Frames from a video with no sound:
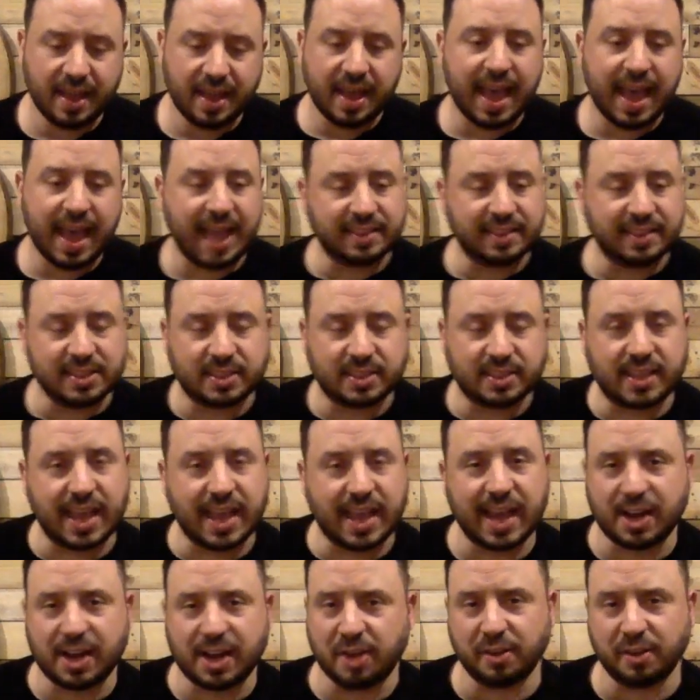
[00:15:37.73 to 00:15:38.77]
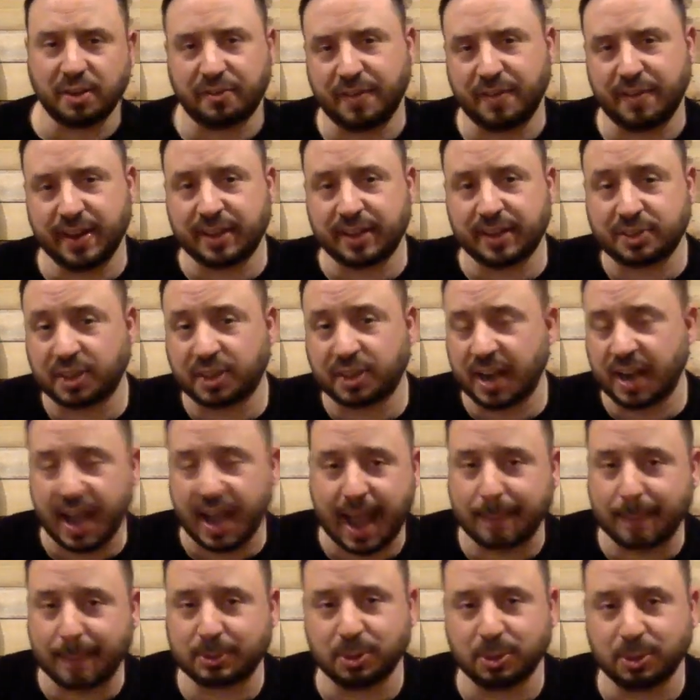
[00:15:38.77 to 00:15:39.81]
had this kick on the finish that I
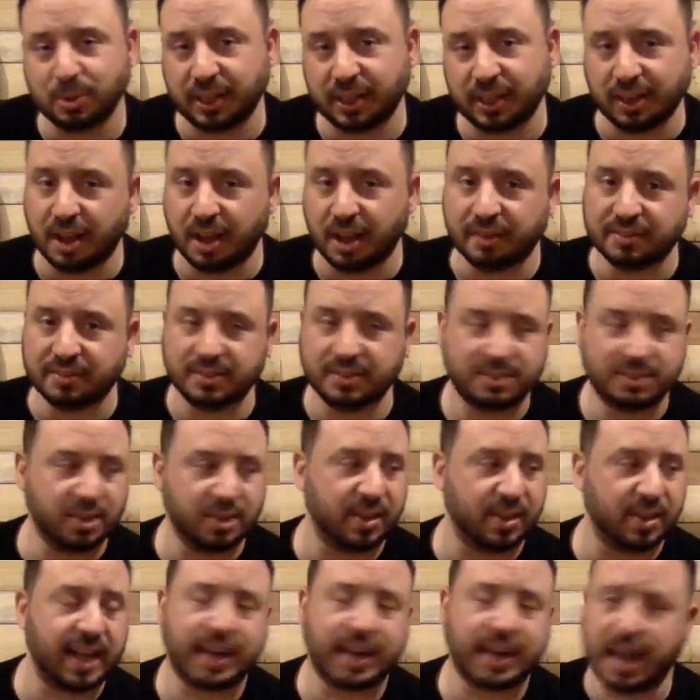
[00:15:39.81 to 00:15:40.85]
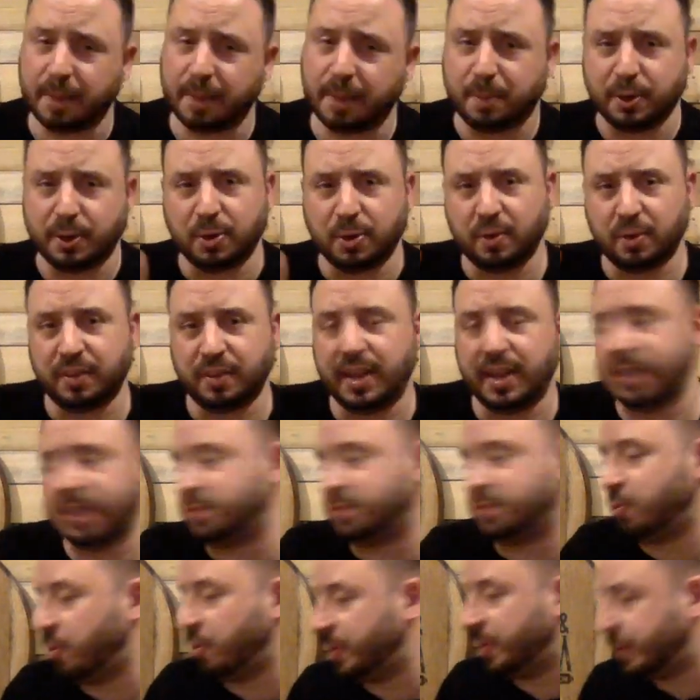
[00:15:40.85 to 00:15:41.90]
absolutely loved. So that kind of put it over the edge
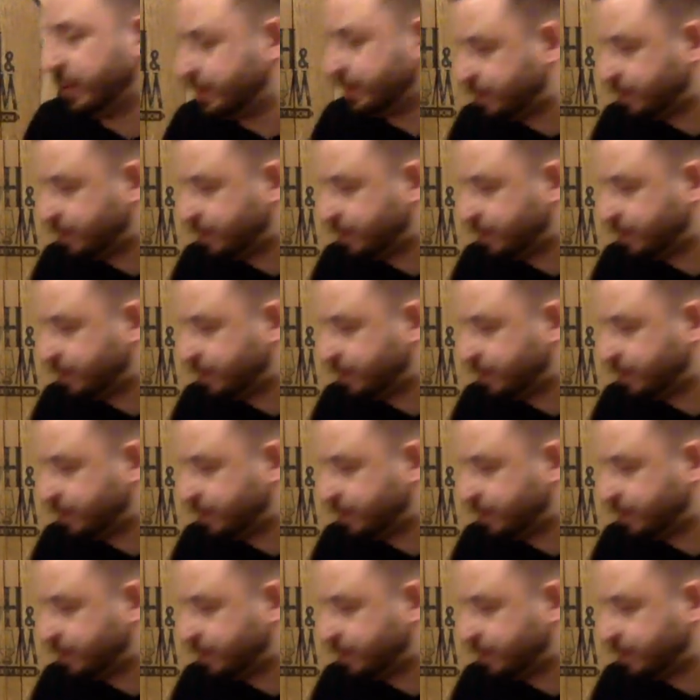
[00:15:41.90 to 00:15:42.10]
for me.